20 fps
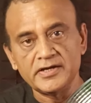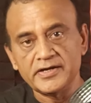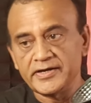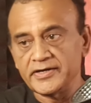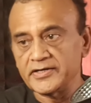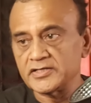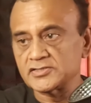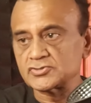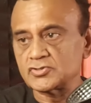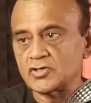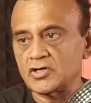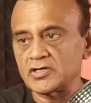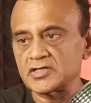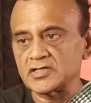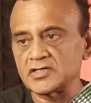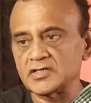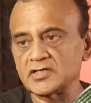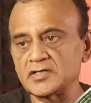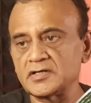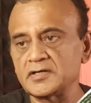It has got
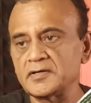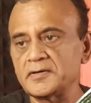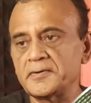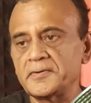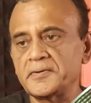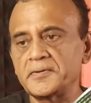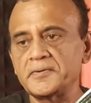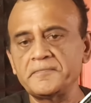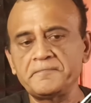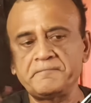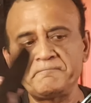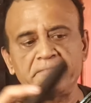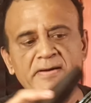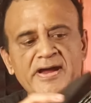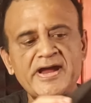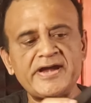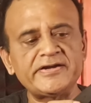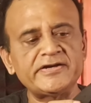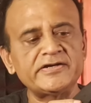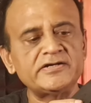a
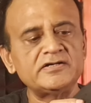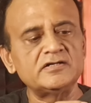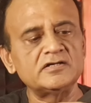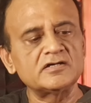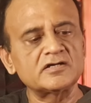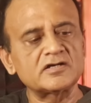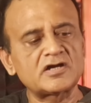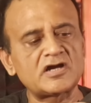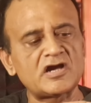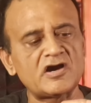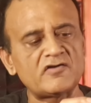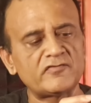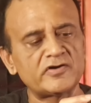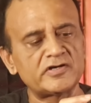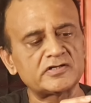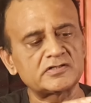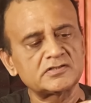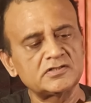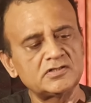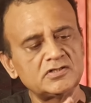padded
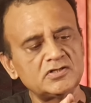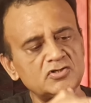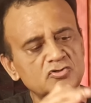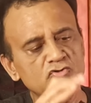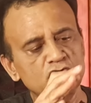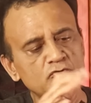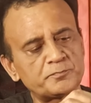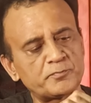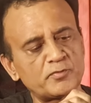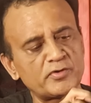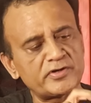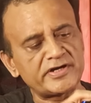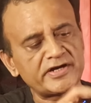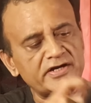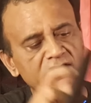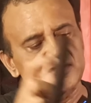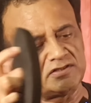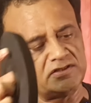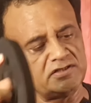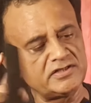cover to
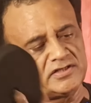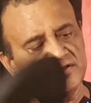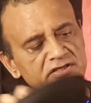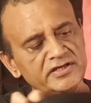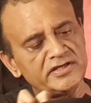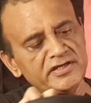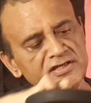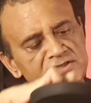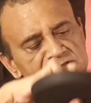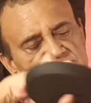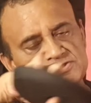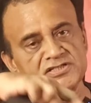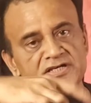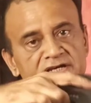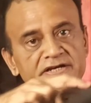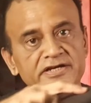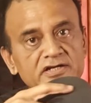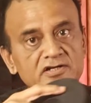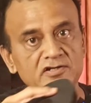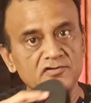protect the
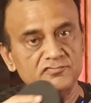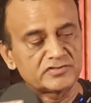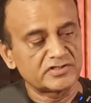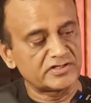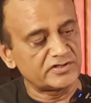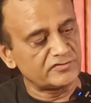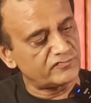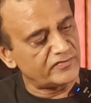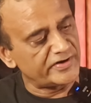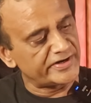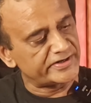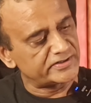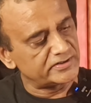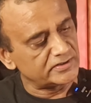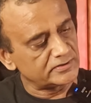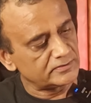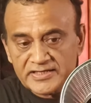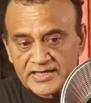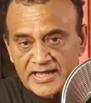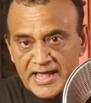inside of the
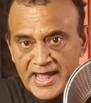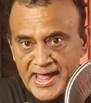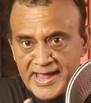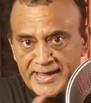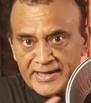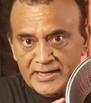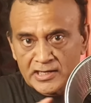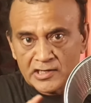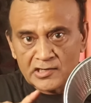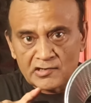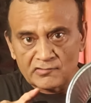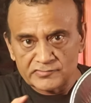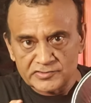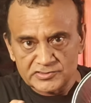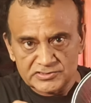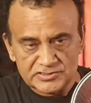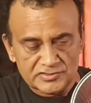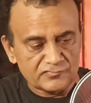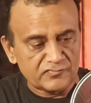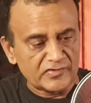reflector. Angle of this
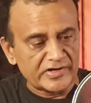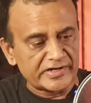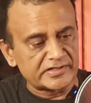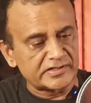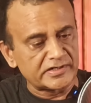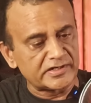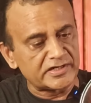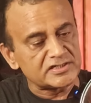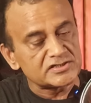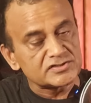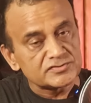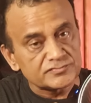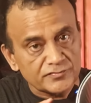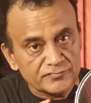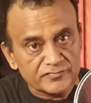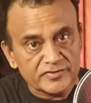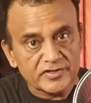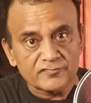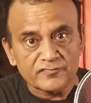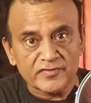reflector is
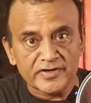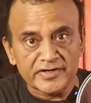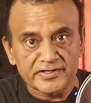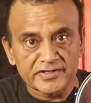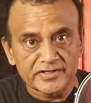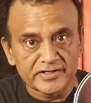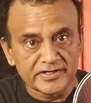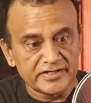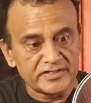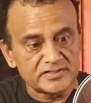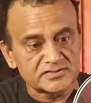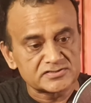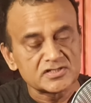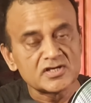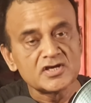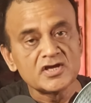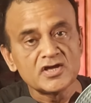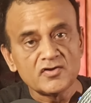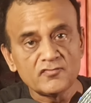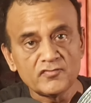55 degrees,
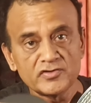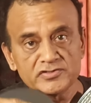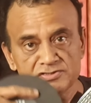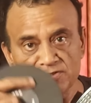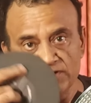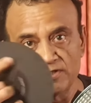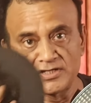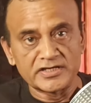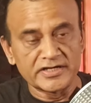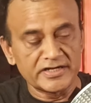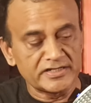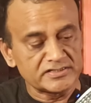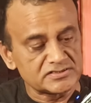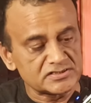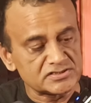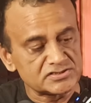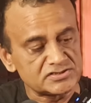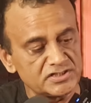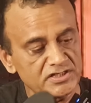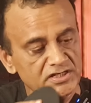which
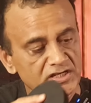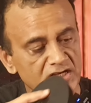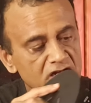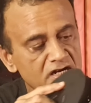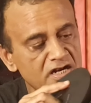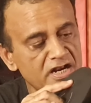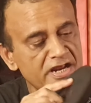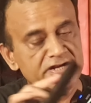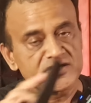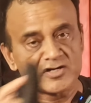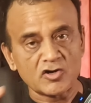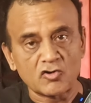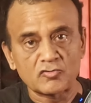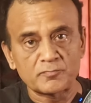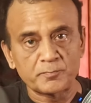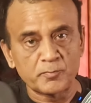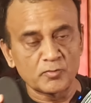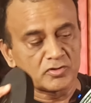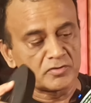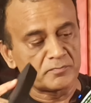increases the light
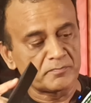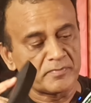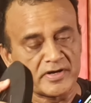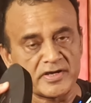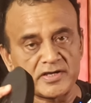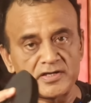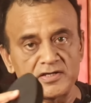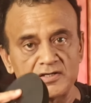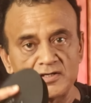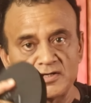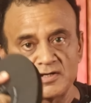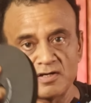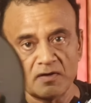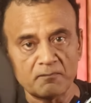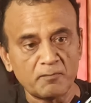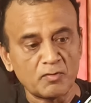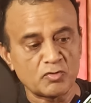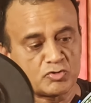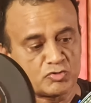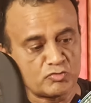output by
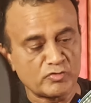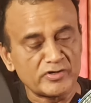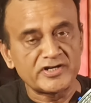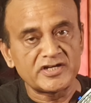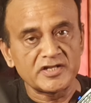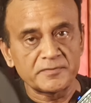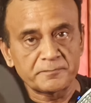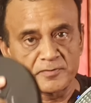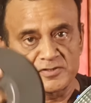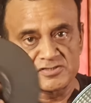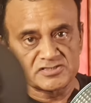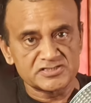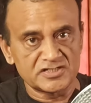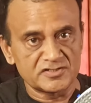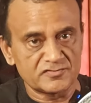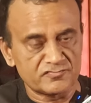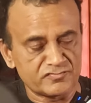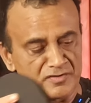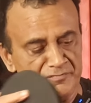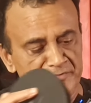about
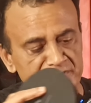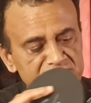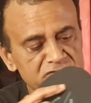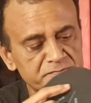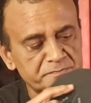20% from its